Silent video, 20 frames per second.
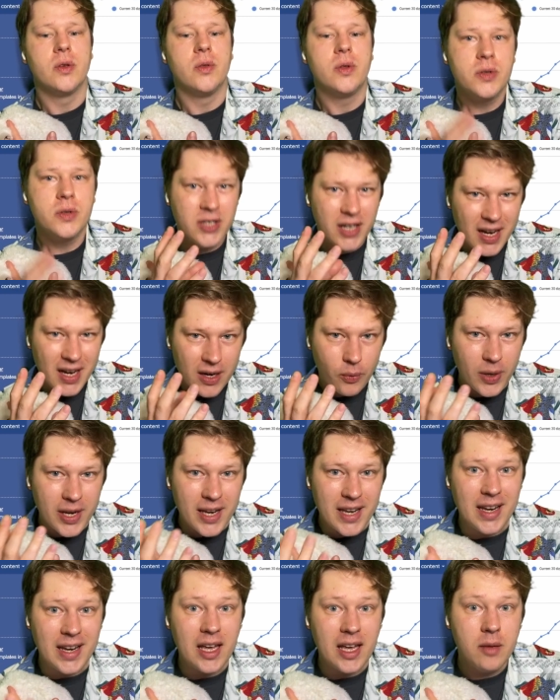those are kind of what
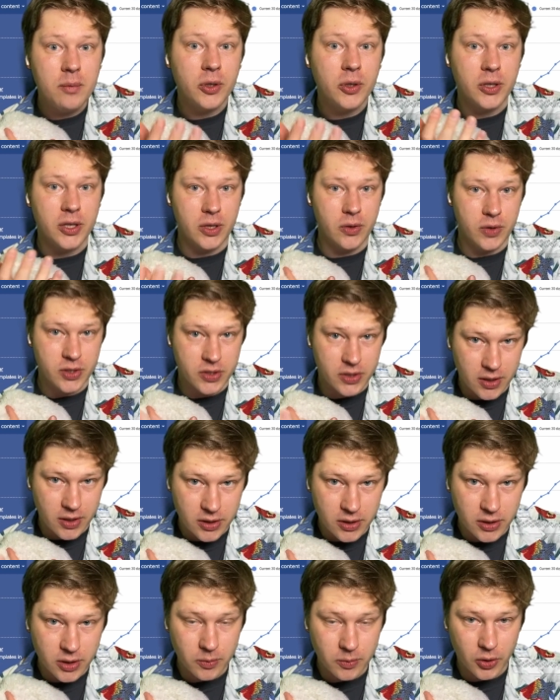enable you to start
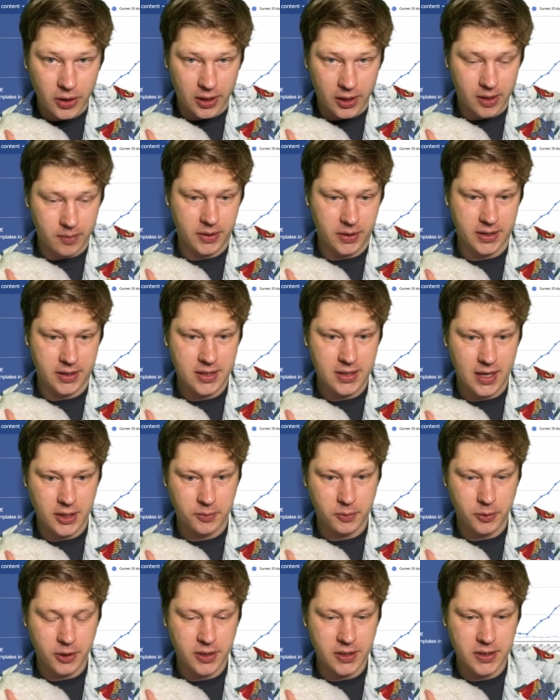to do more complex
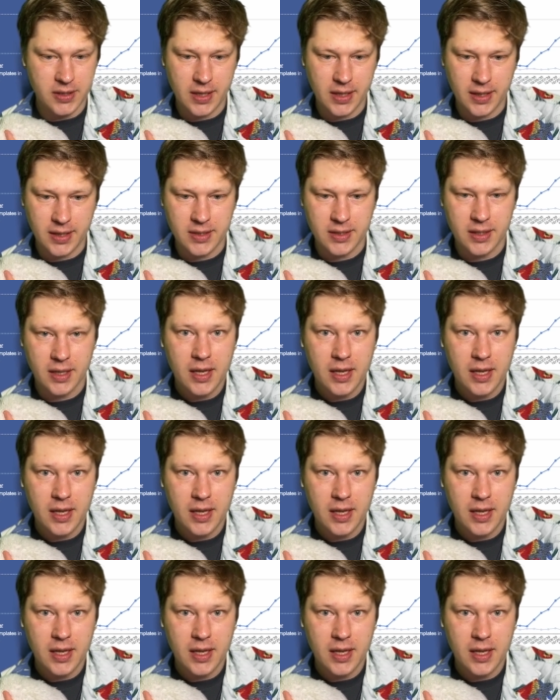dashboard designs.